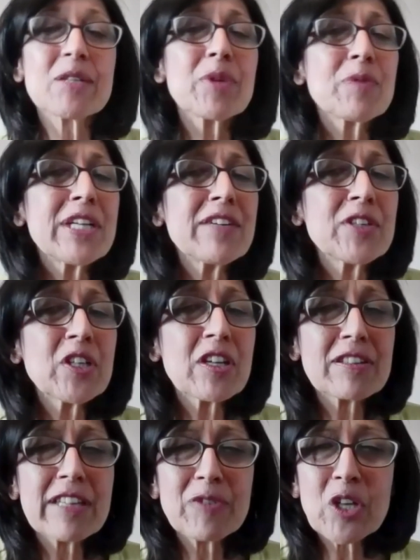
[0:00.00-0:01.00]
They
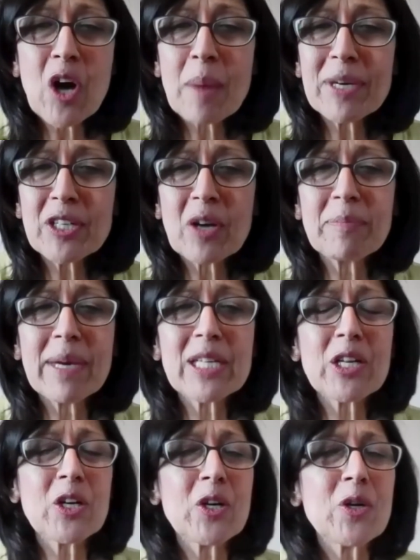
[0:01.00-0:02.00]
would comment on my
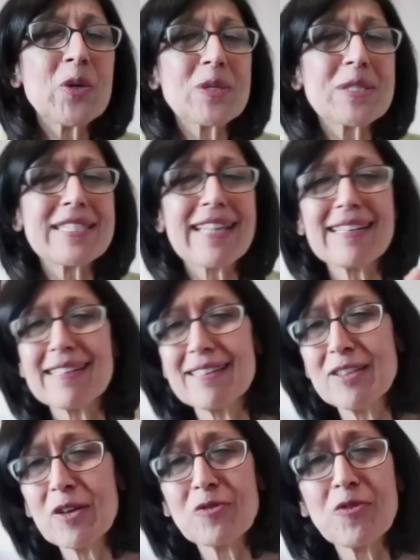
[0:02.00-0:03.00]
clothes, they'd
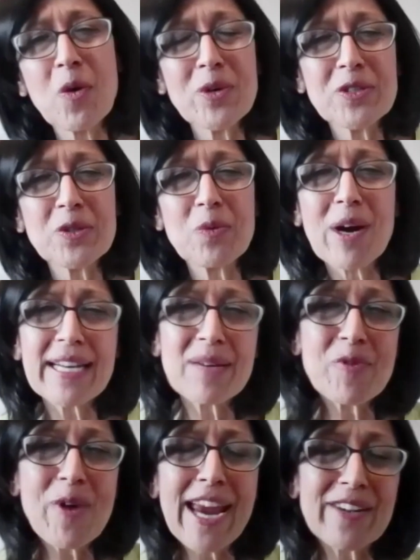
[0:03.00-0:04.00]
look forward to what I'm
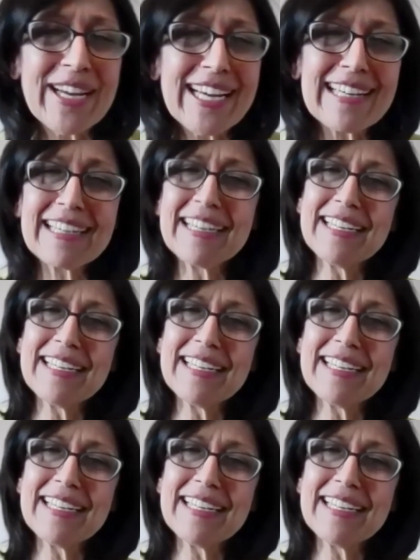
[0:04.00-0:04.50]
wearing,